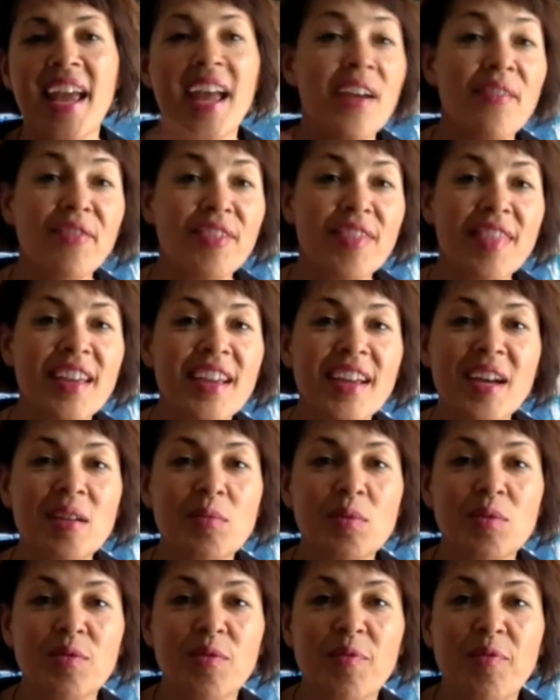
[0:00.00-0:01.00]
everything
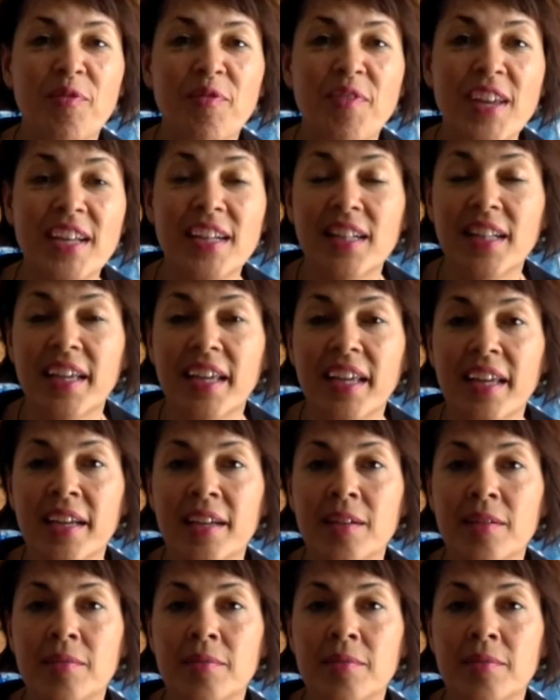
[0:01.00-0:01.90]
comes from feeling.